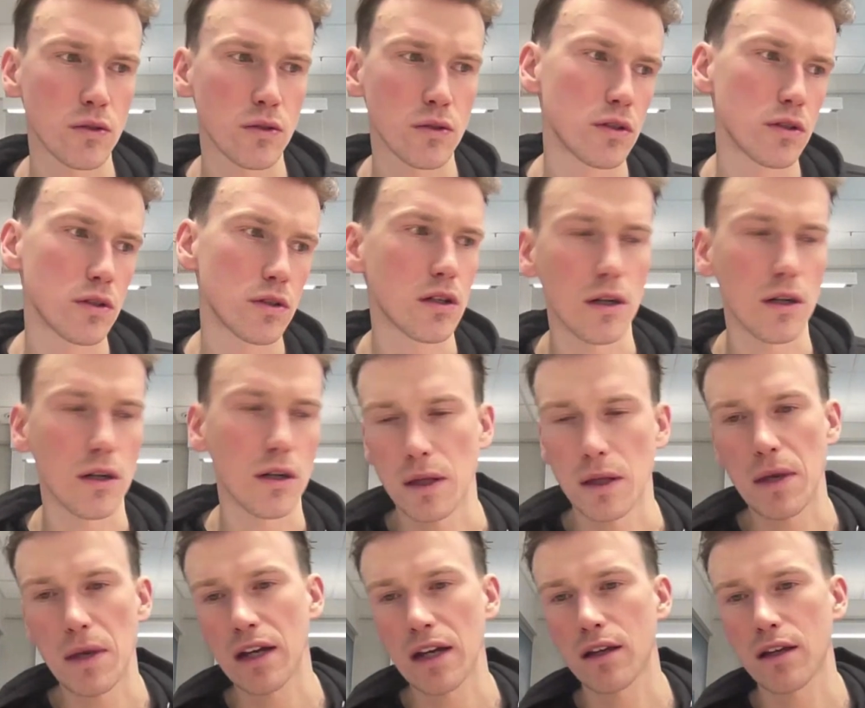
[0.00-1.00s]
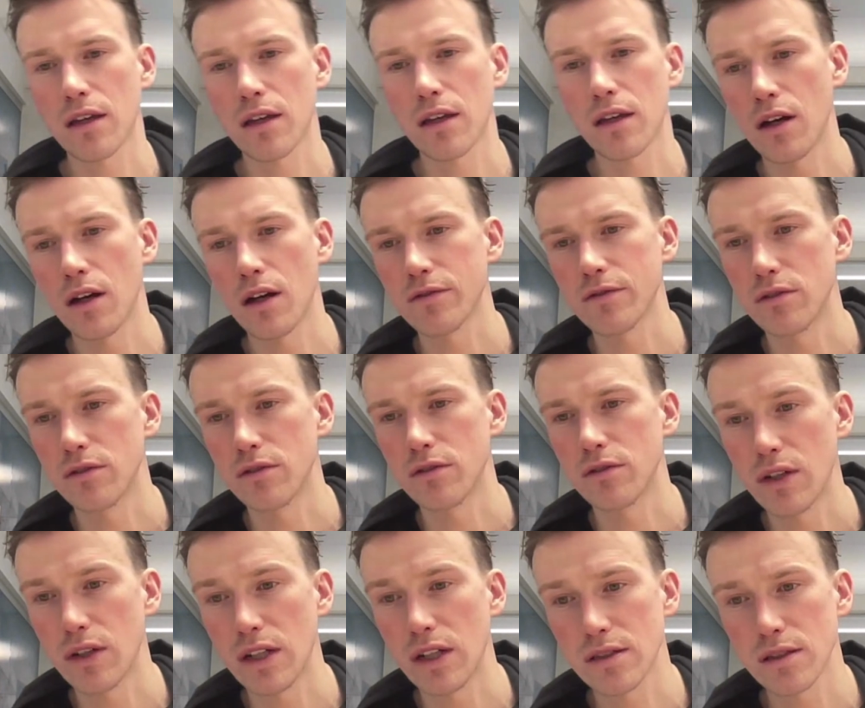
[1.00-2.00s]
or coming back after a
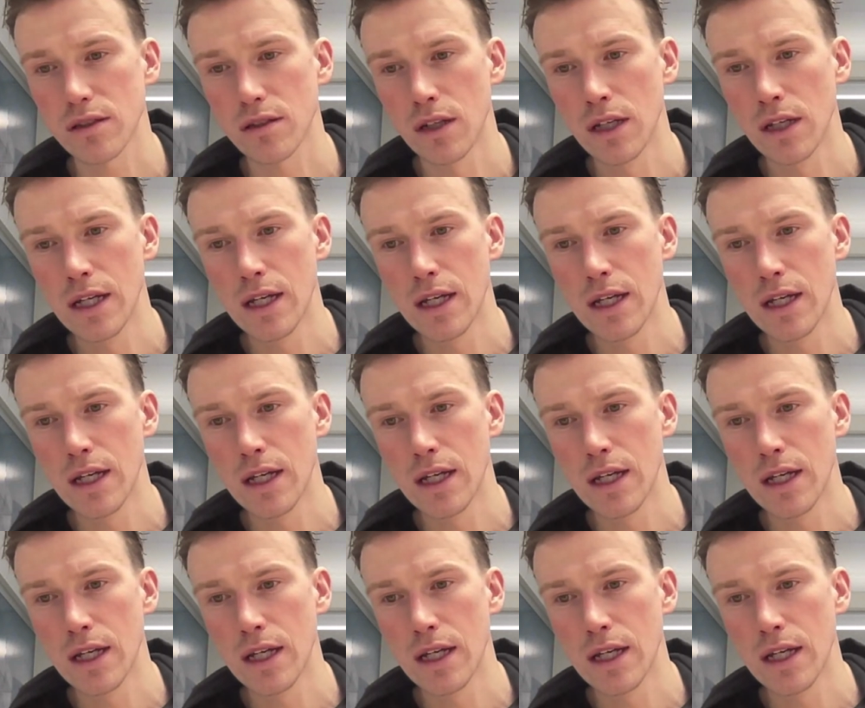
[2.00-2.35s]
race.